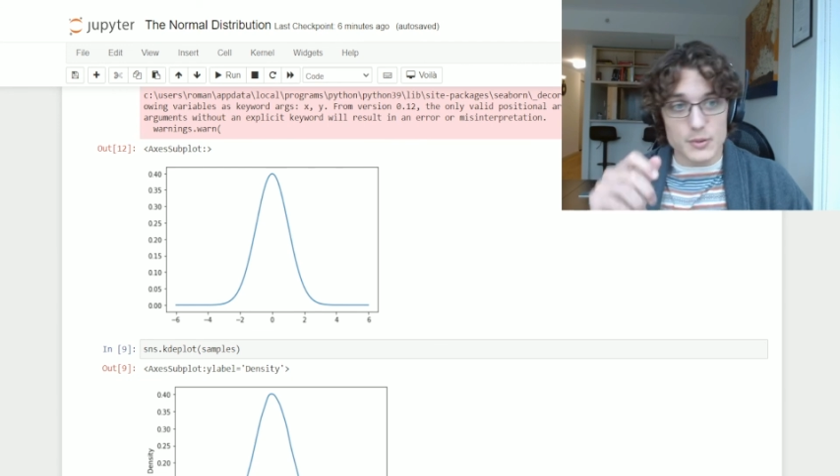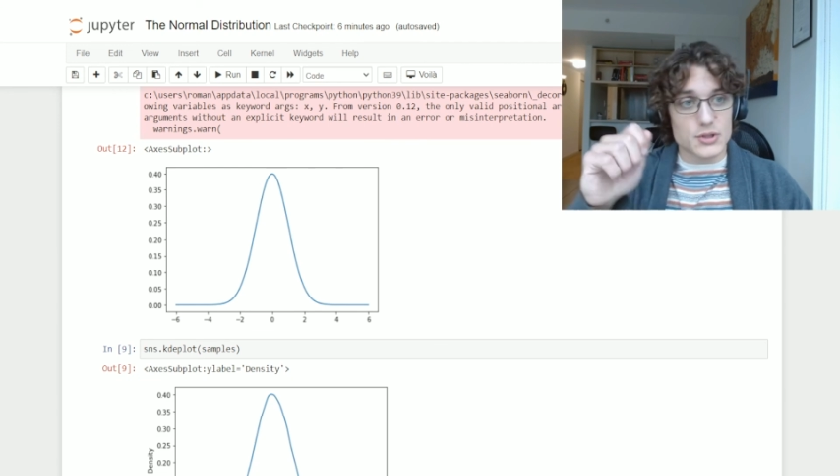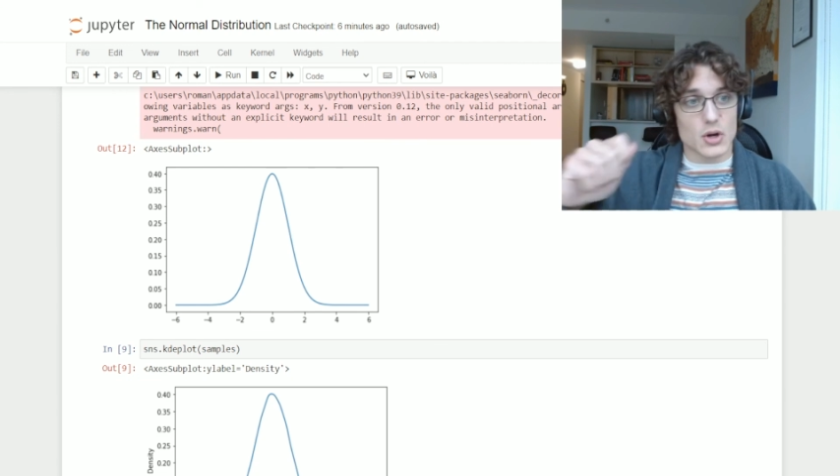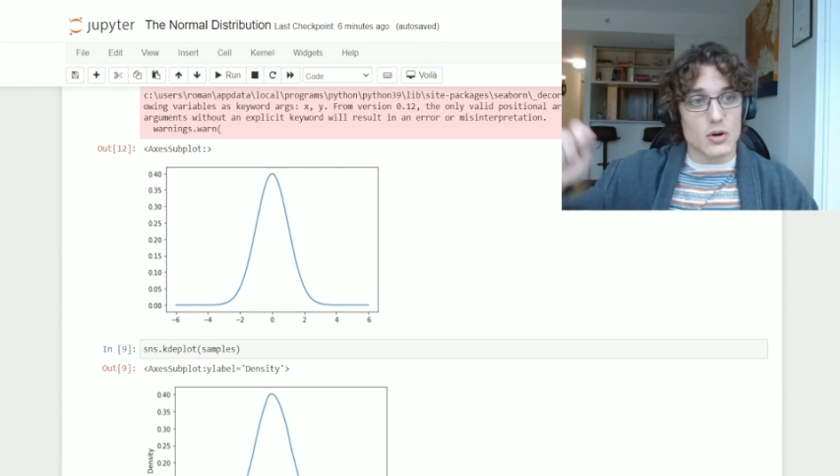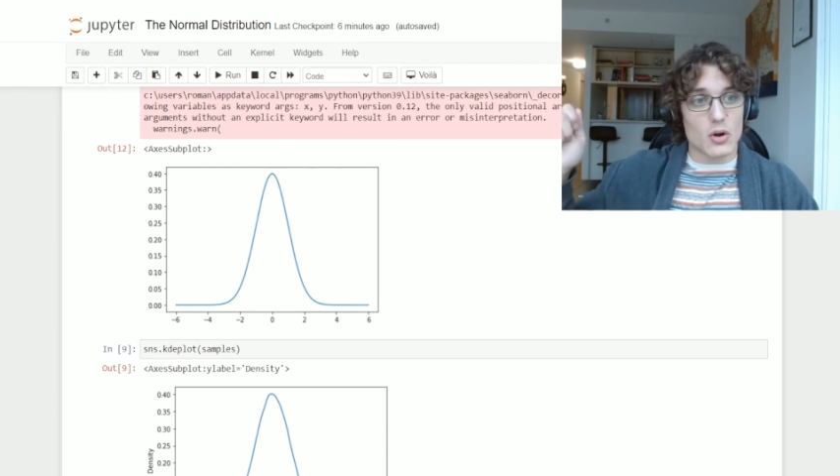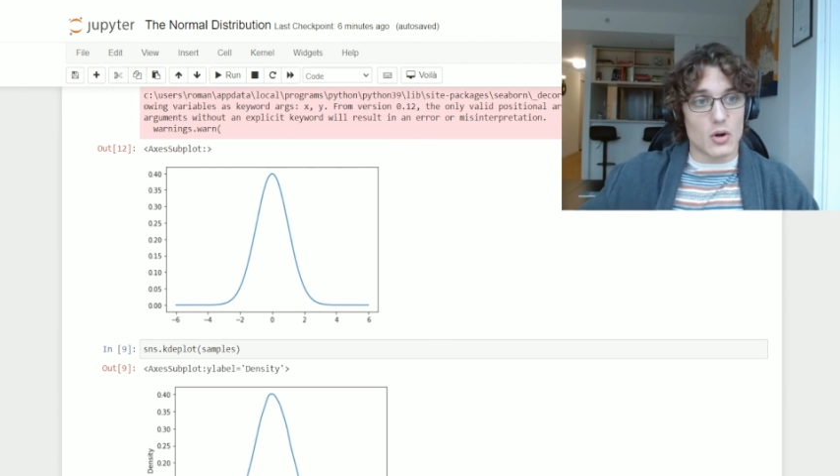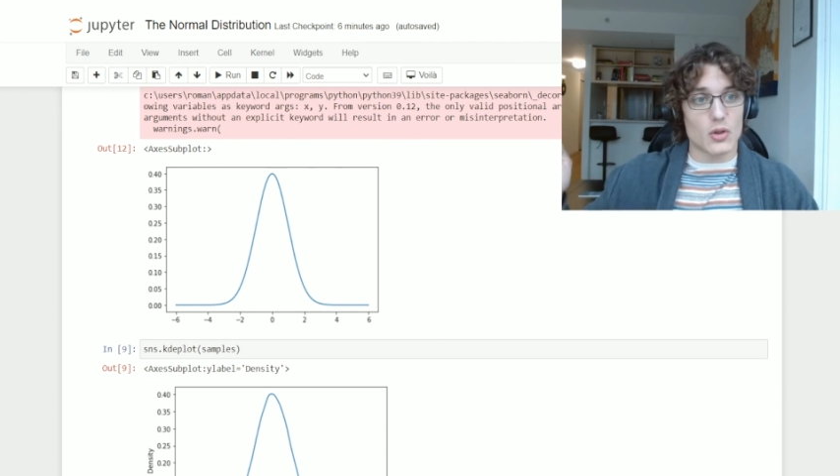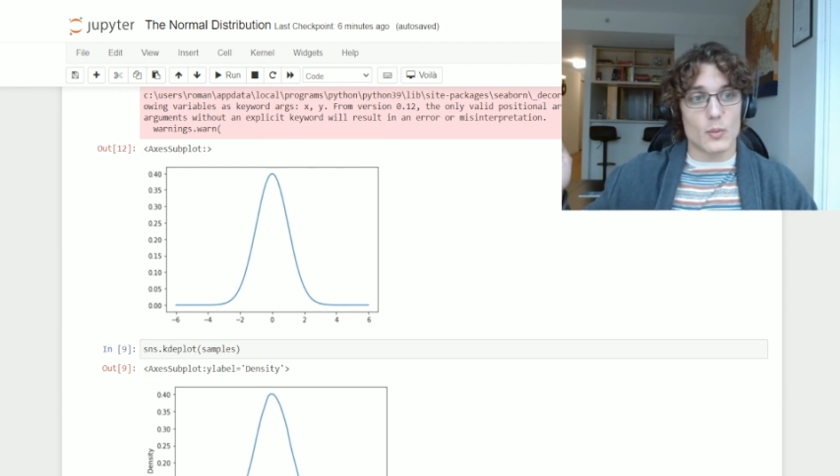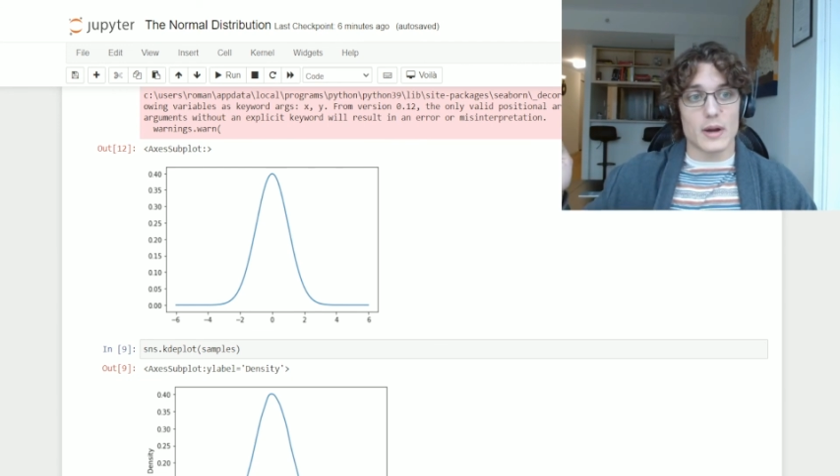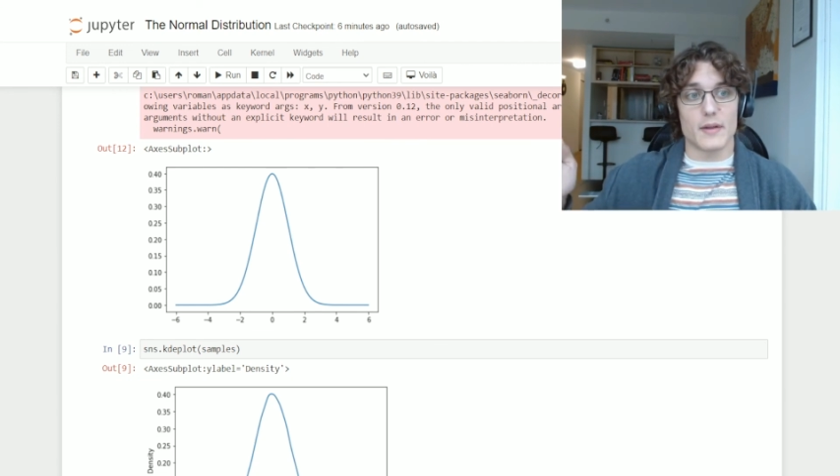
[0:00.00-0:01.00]
we start all
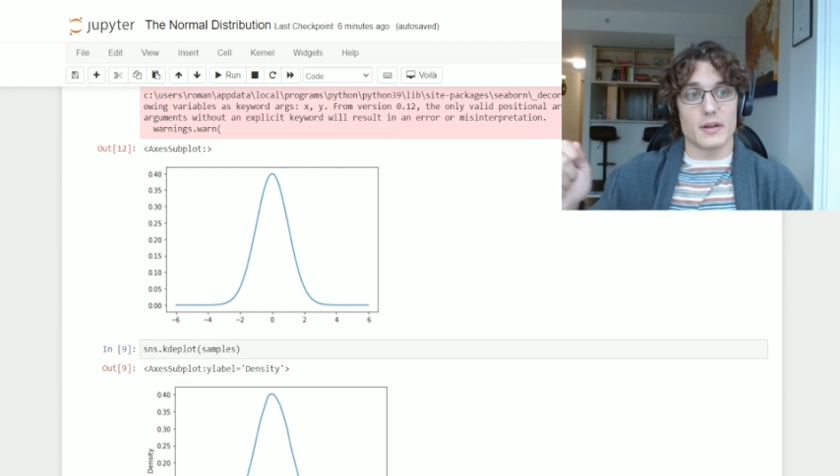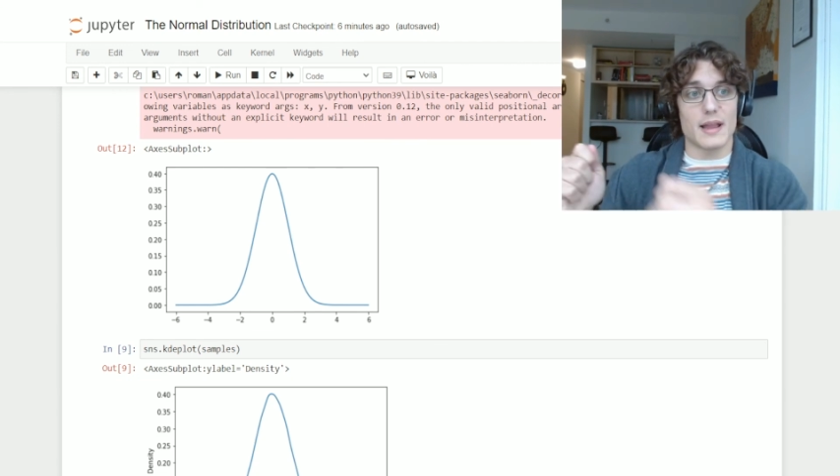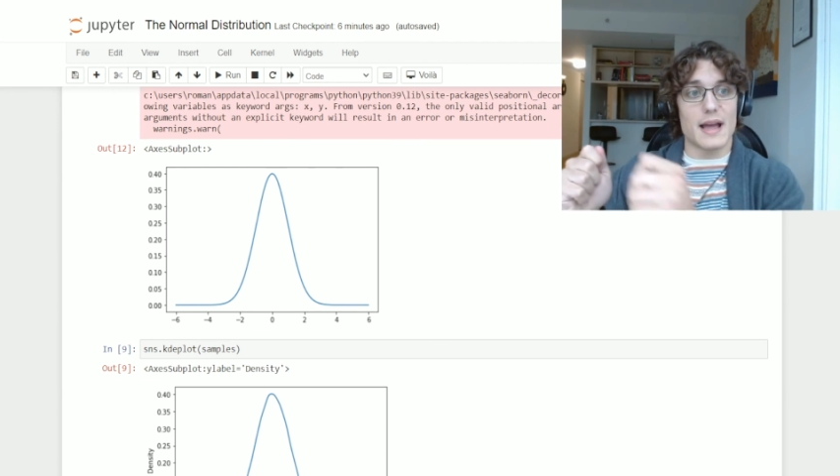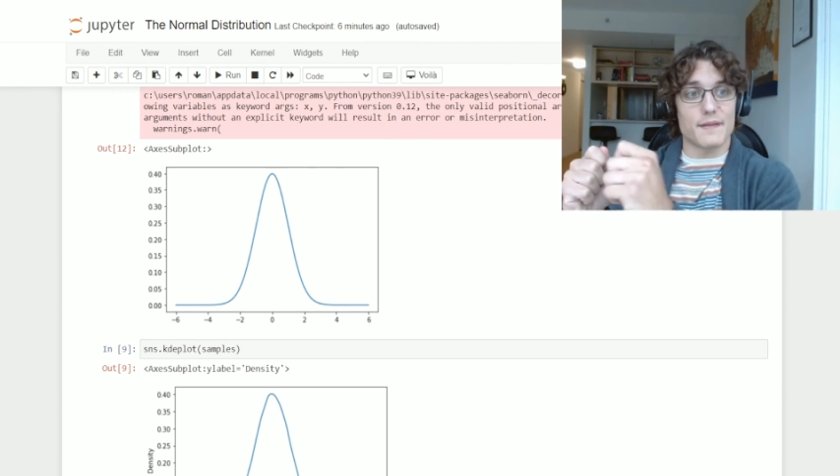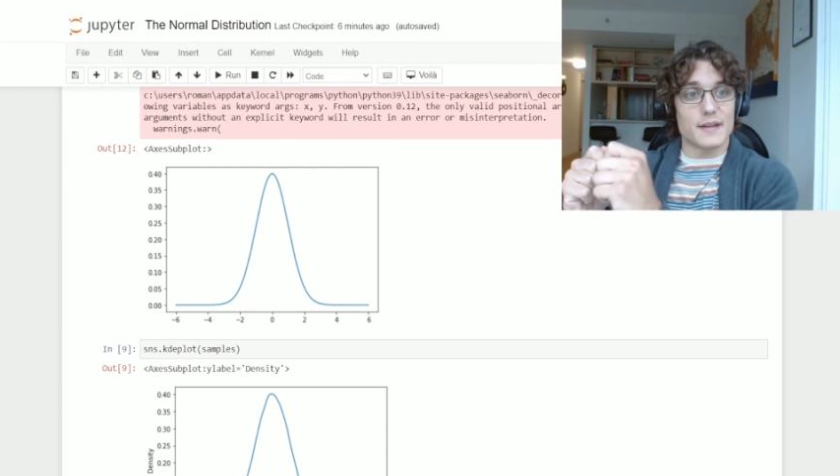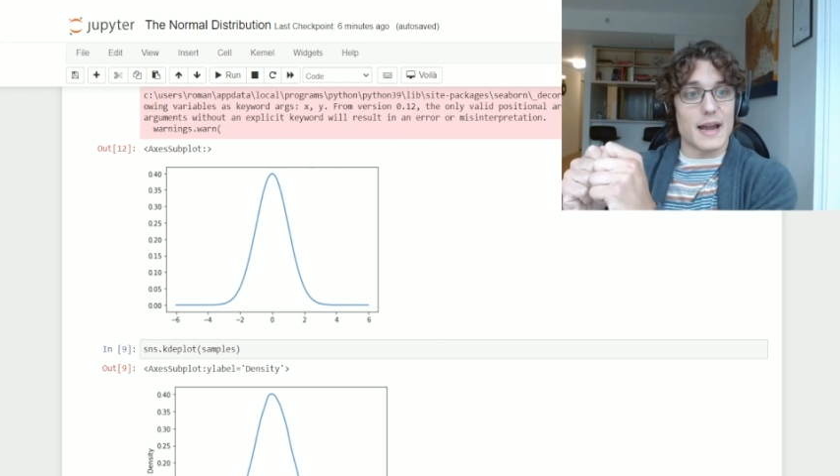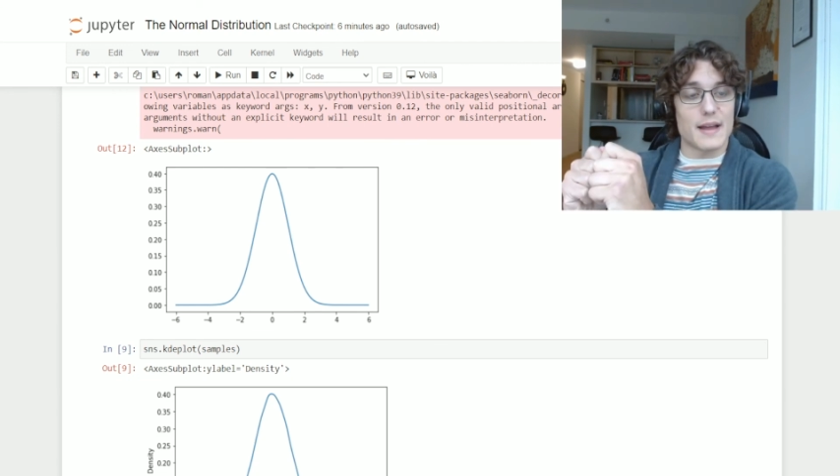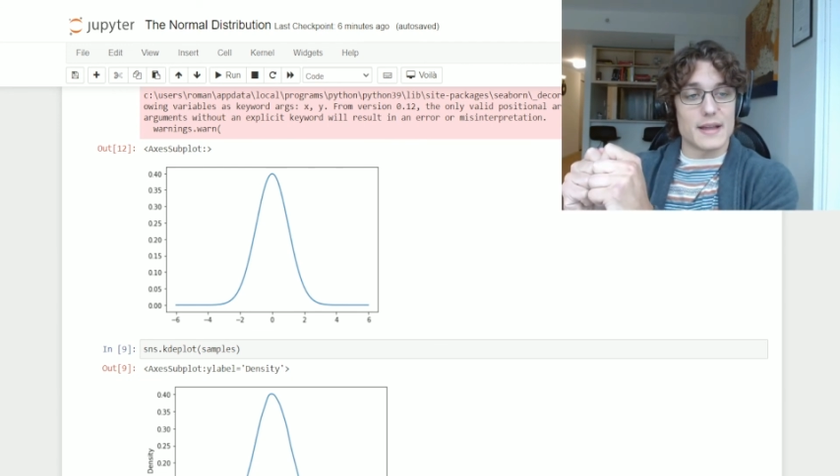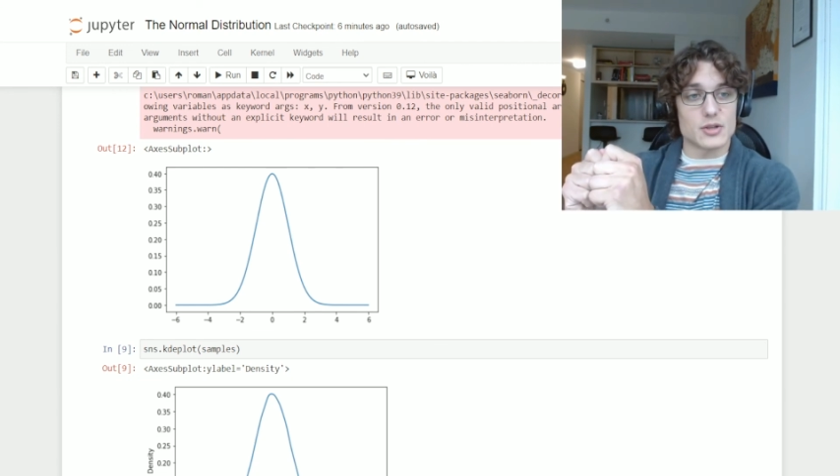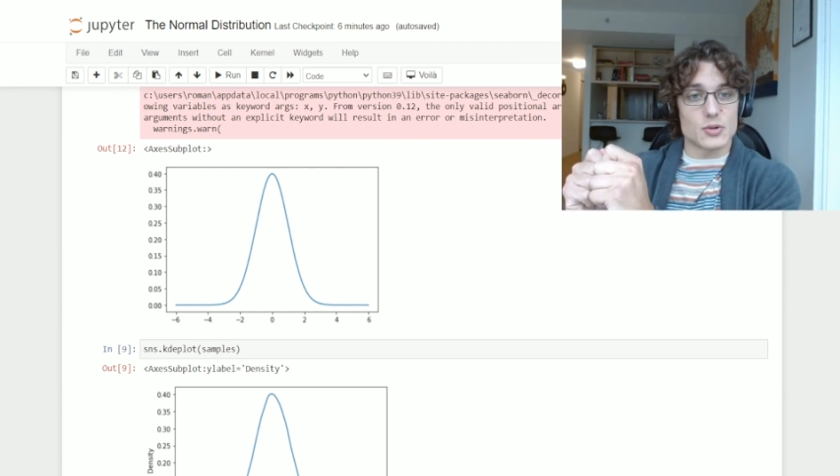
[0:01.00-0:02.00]
the way on the left
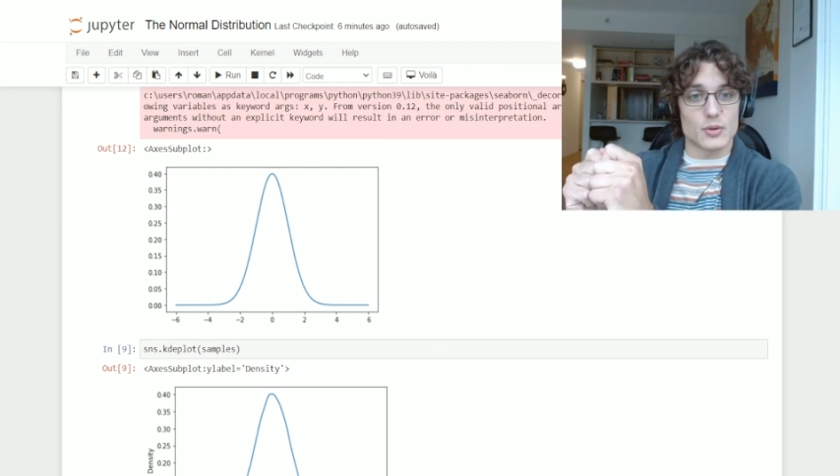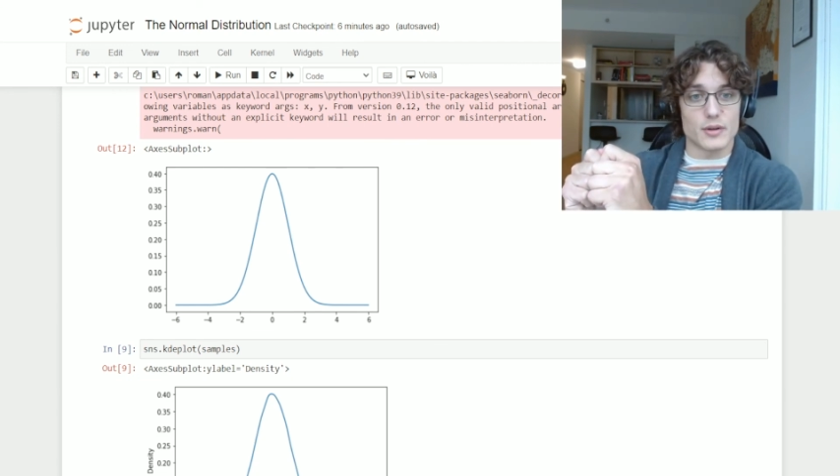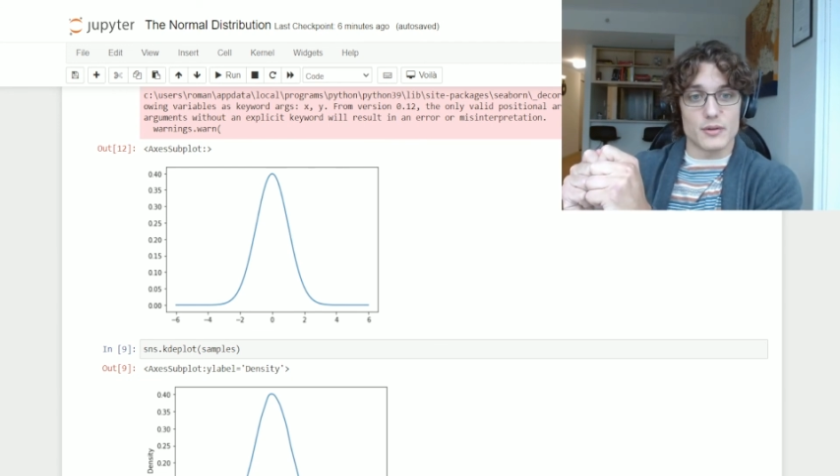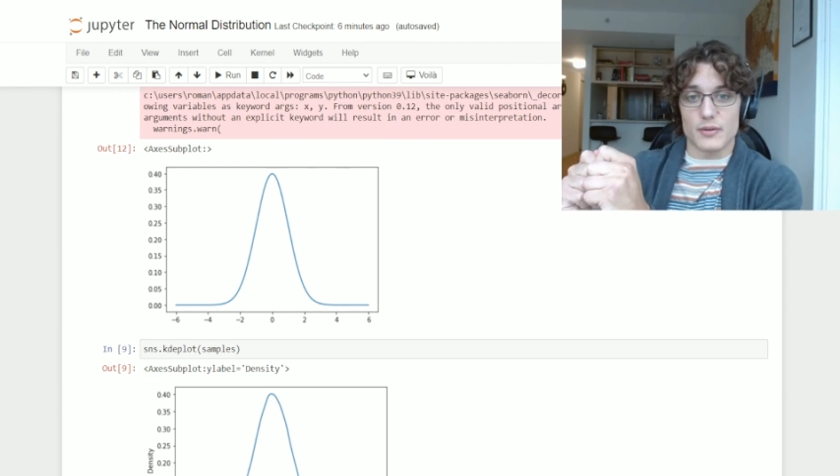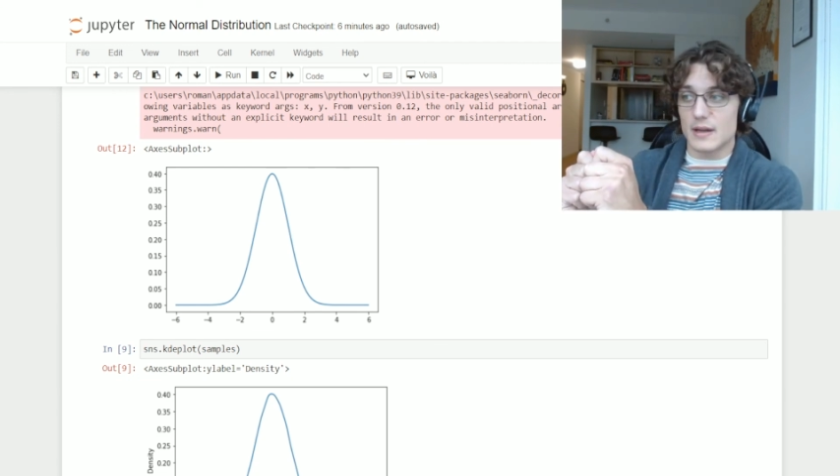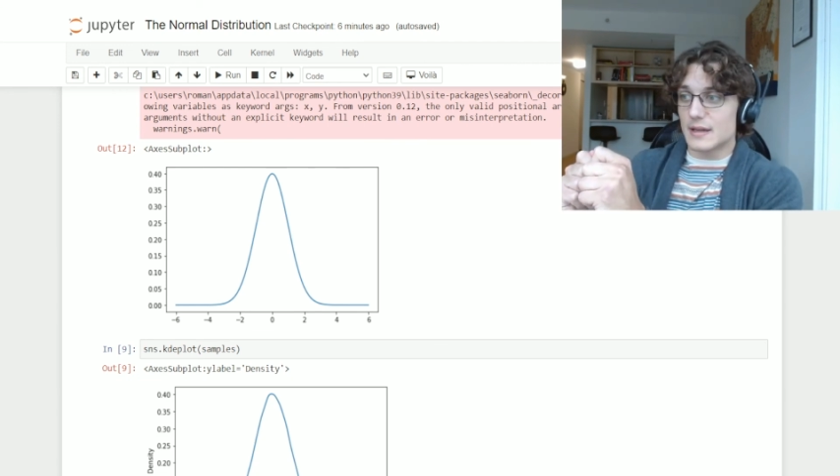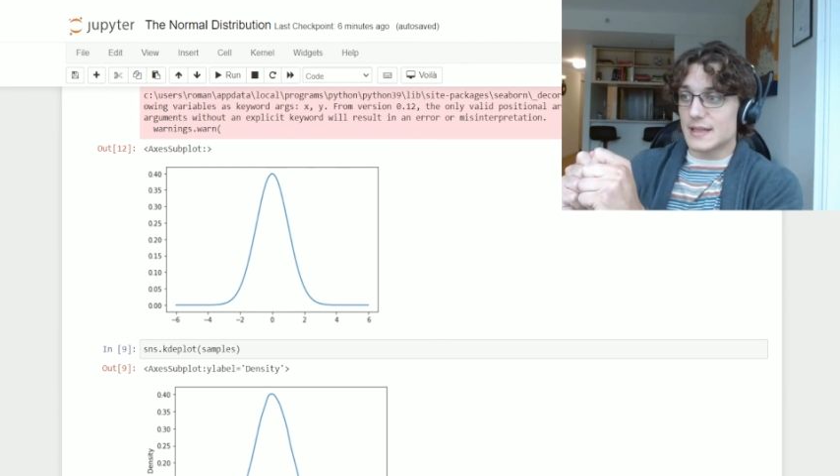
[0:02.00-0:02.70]
and then sort of